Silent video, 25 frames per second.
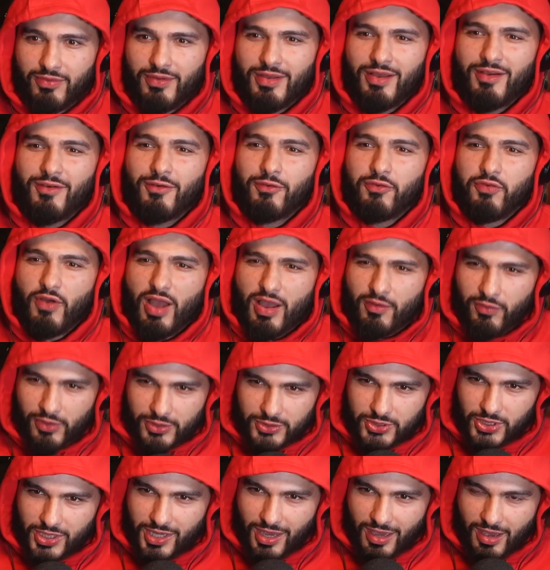
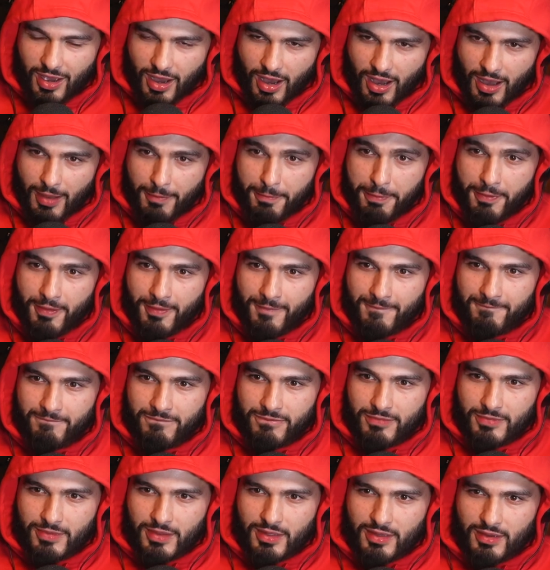500k up.
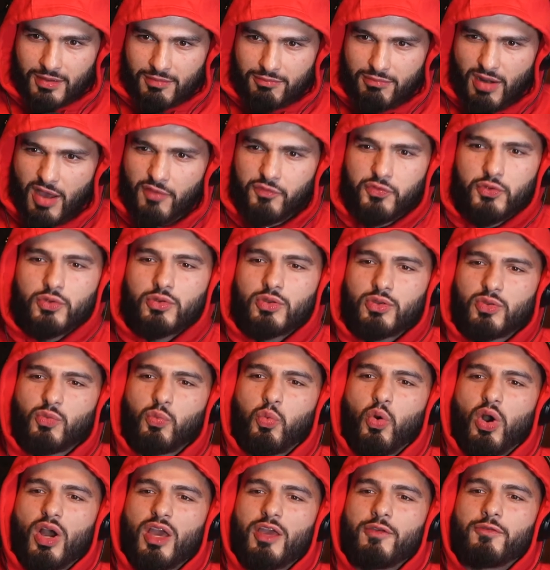
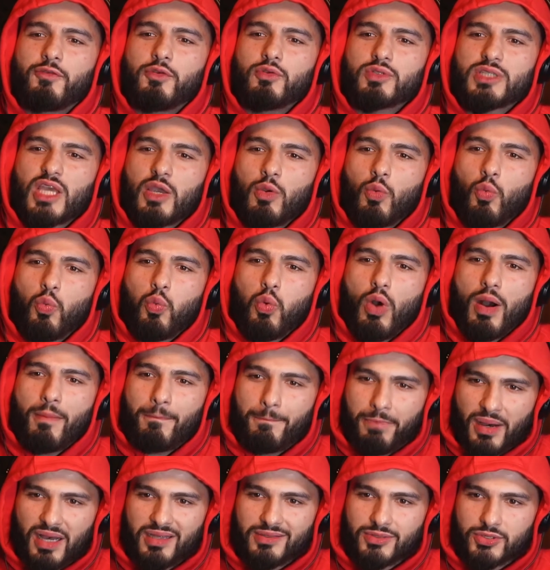Bruv, if you take one
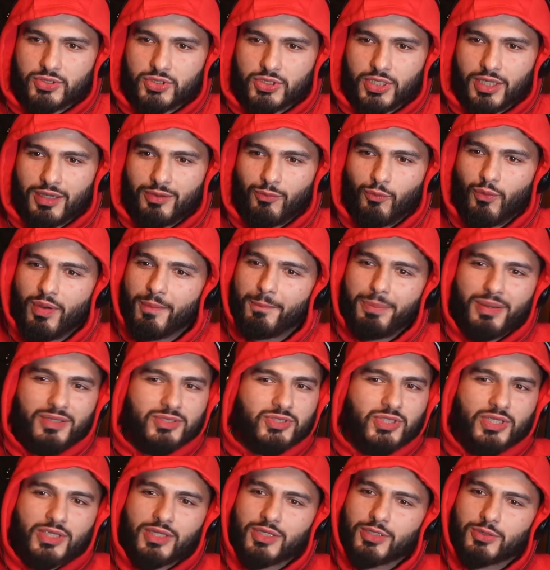punch, one
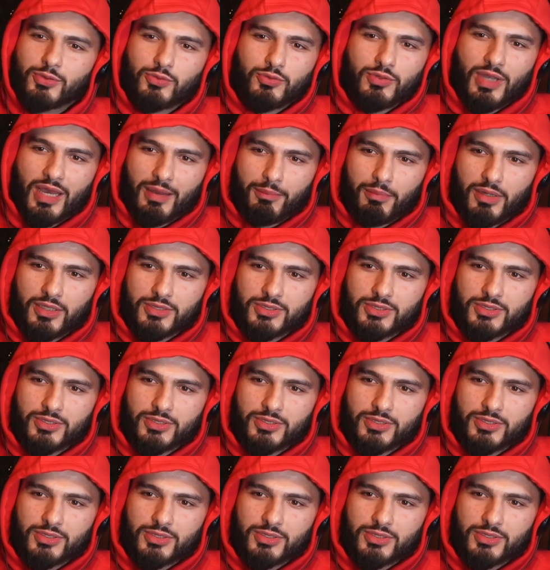punch ain't going to do that much.